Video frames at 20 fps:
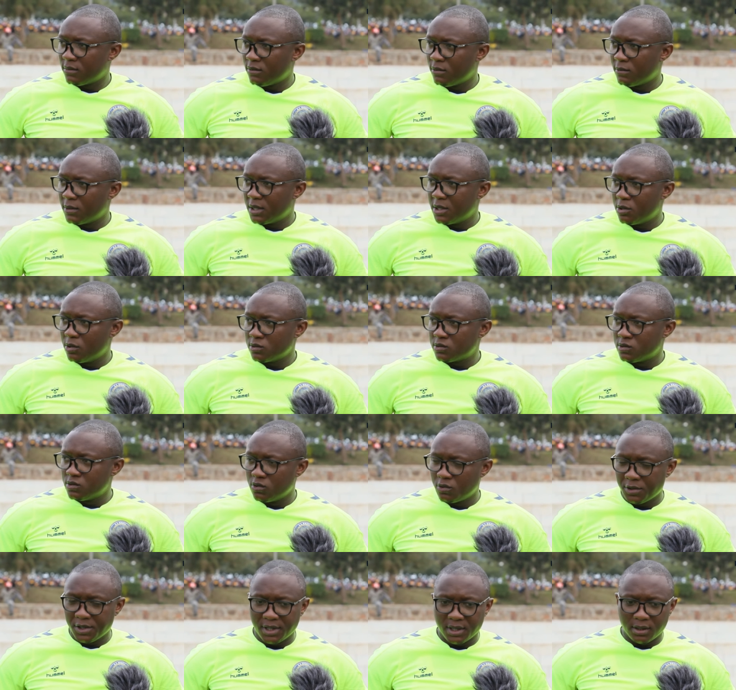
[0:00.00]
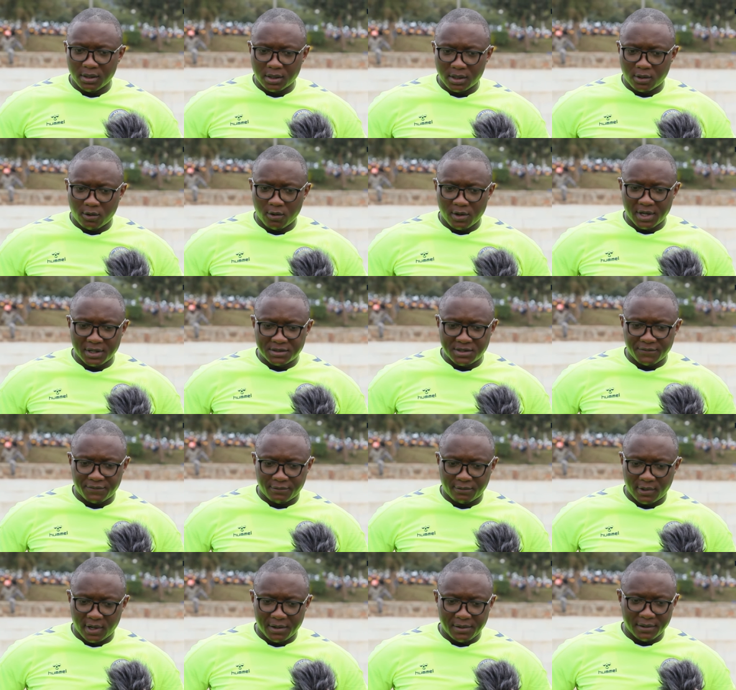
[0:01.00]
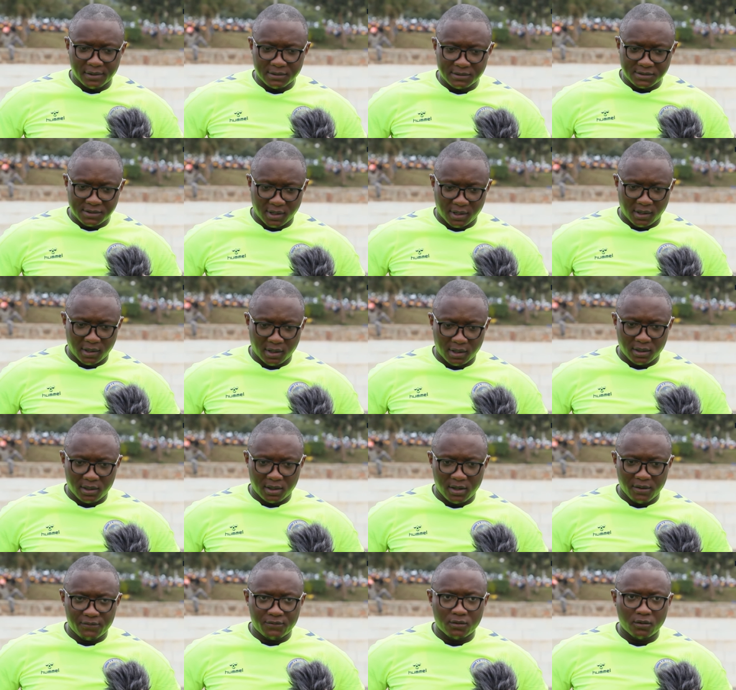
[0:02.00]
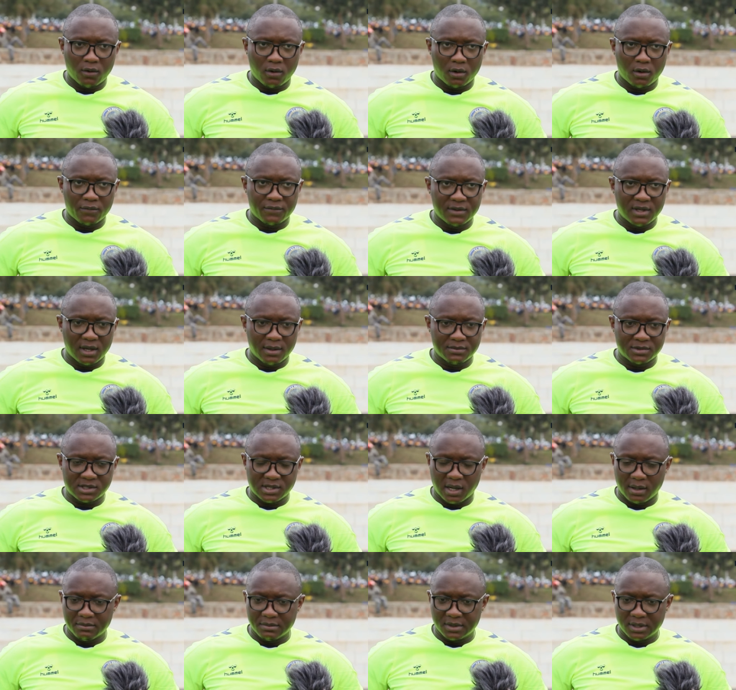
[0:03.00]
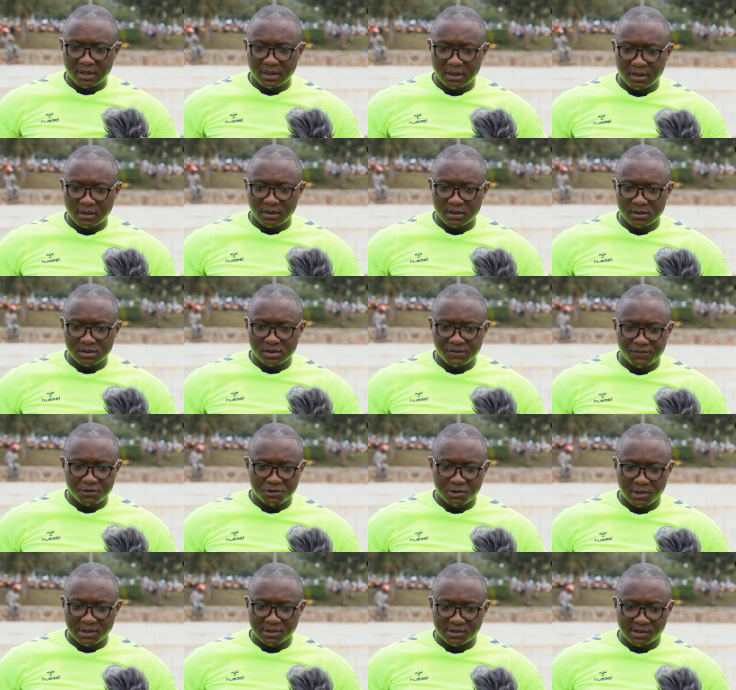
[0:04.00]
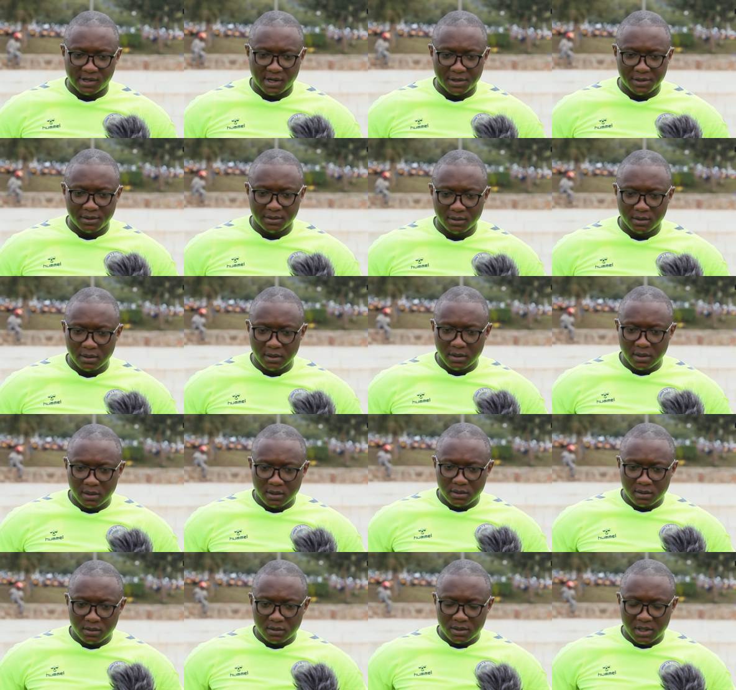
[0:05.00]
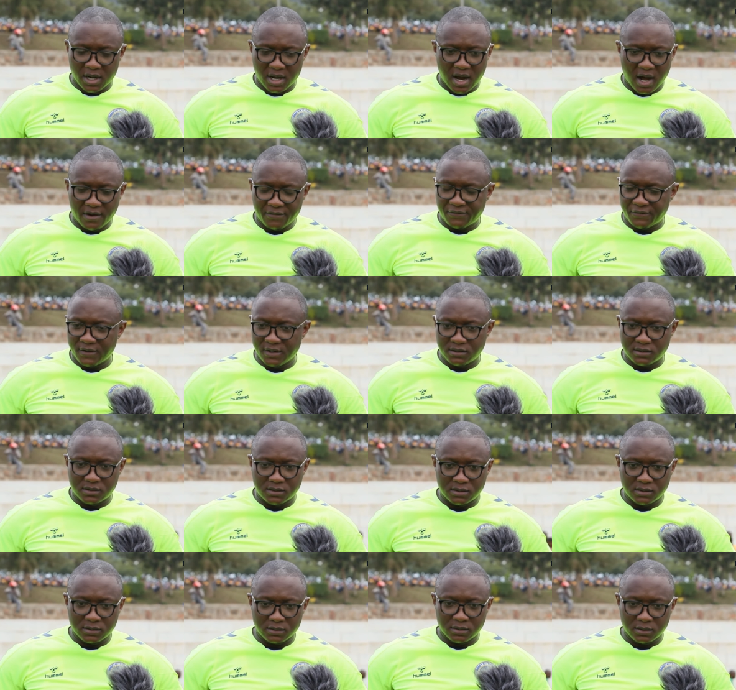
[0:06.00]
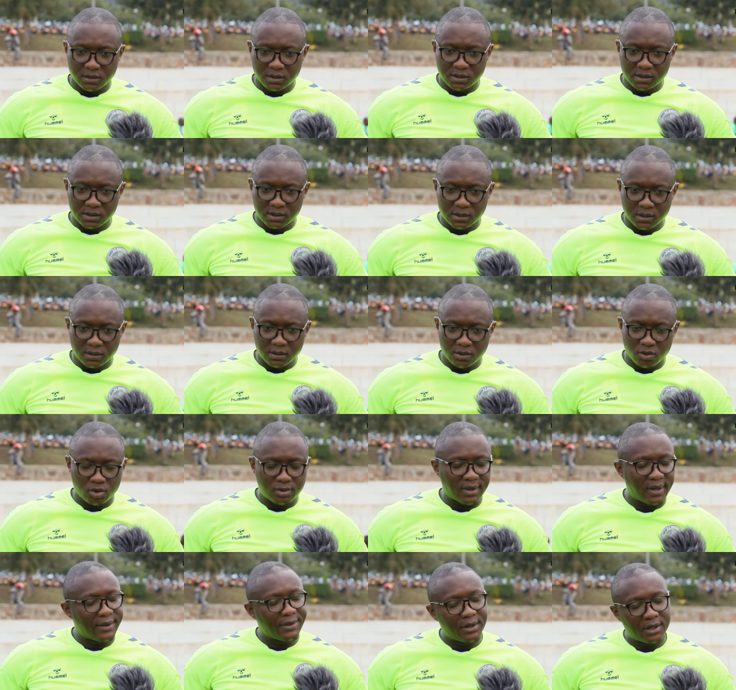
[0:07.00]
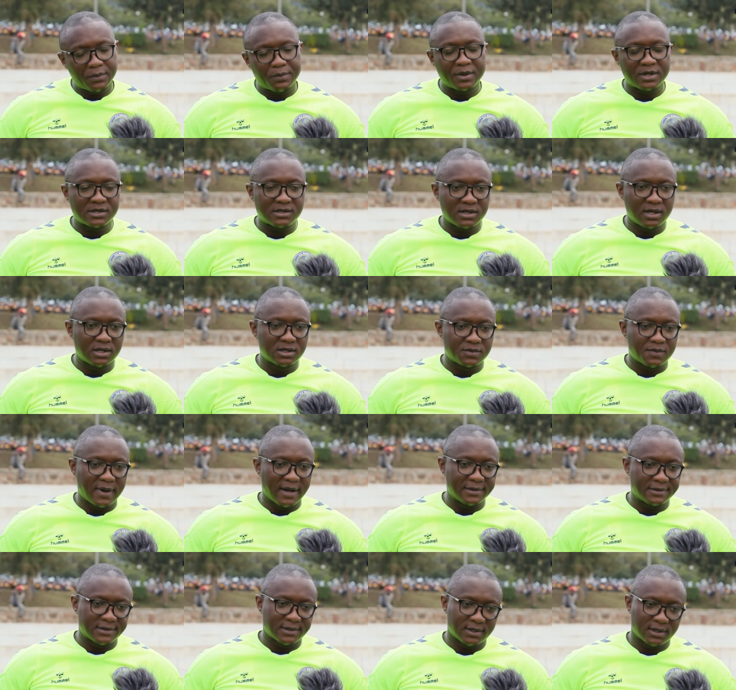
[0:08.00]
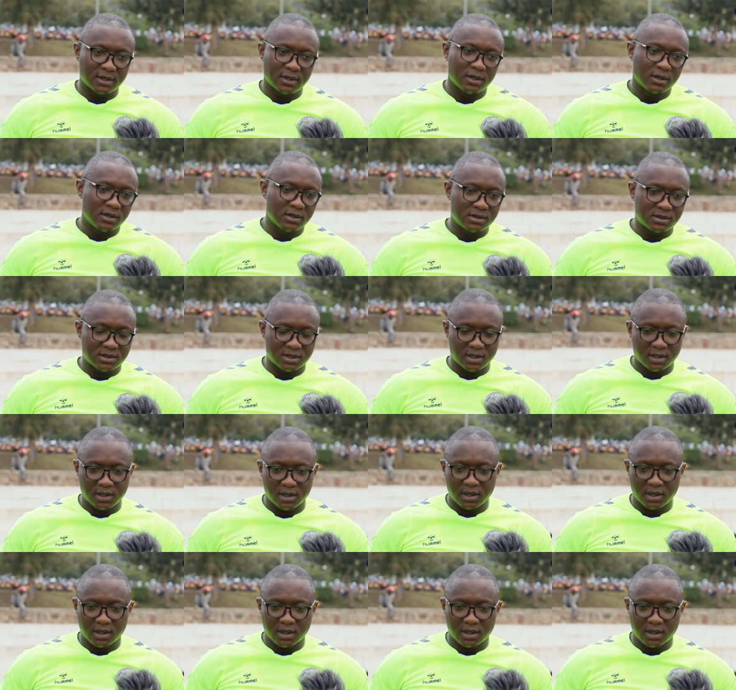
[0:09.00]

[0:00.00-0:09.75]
we were not doing collective trainings, I give to all of them some individual training. They are fit, not 100%, but it's